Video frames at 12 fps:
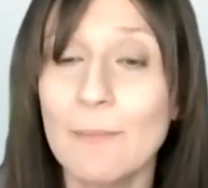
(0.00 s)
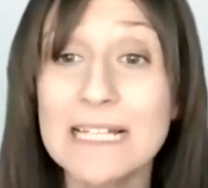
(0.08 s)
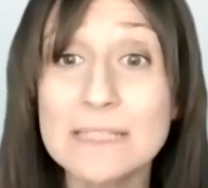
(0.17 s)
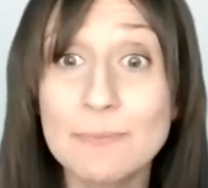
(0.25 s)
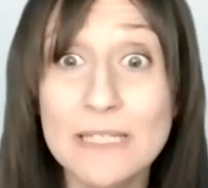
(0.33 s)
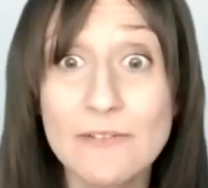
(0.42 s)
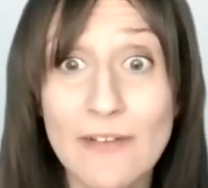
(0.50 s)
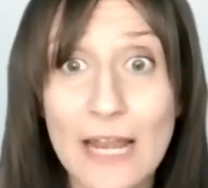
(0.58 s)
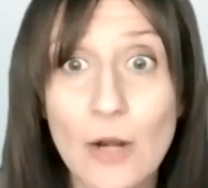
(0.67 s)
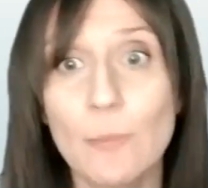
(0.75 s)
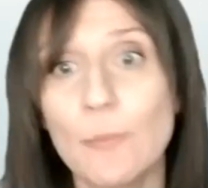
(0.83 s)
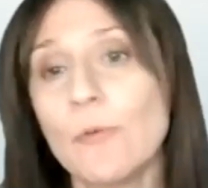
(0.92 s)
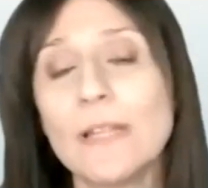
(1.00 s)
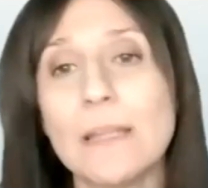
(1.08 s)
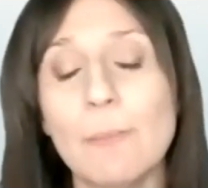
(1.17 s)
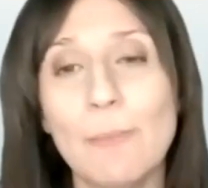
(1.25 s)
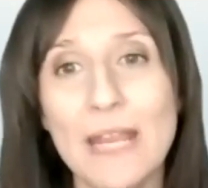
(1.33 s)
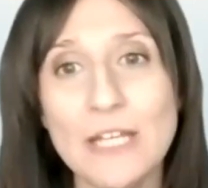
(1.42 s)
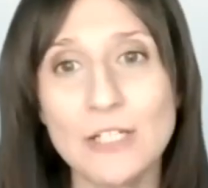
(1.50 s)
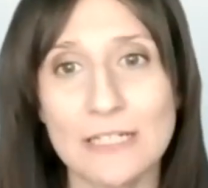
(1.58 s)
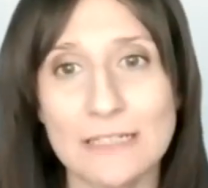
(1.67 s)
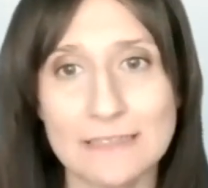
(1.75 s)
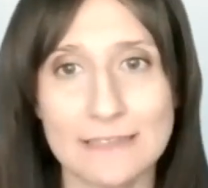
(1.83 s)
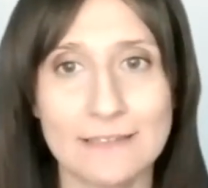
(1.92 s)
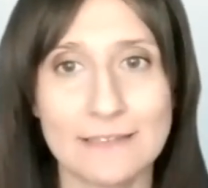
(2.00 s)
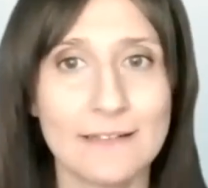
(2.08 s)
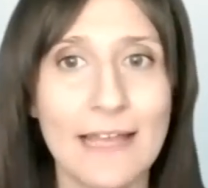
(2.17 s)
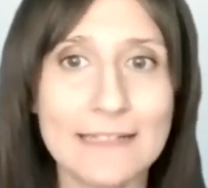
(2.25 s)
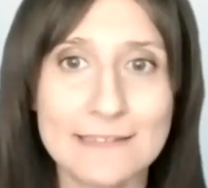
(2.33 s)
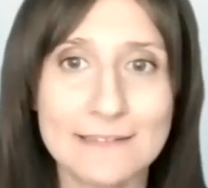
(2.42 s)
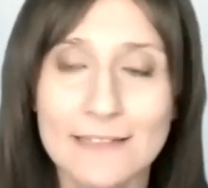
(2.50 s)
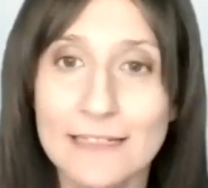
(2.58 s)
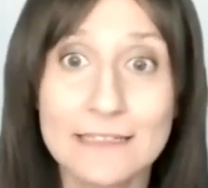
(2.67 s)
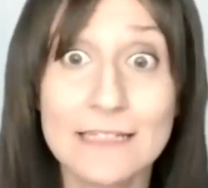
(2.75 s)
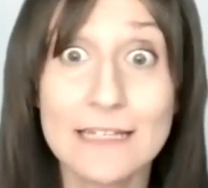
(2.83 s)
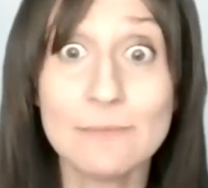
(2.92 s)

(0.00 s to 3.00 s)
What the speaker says: be developed with the patient as is in